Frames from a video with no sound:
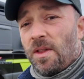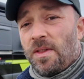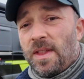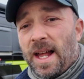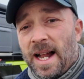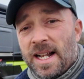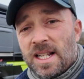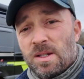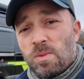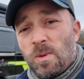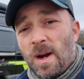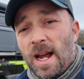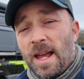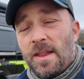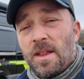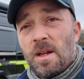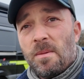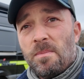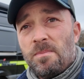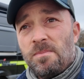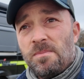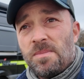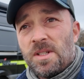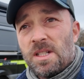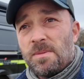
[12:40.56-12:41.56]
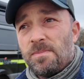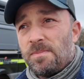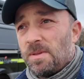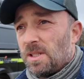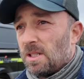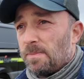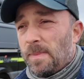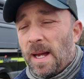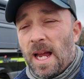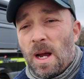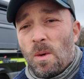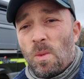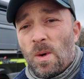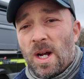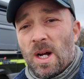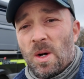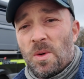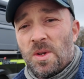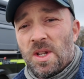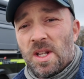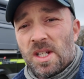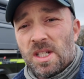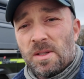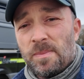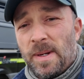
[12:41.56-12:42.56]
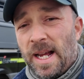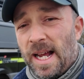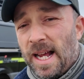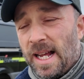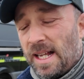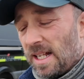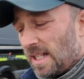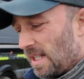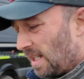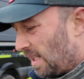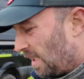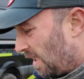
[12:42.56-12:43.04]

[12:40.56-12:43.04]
that's where the spare wheel and the spare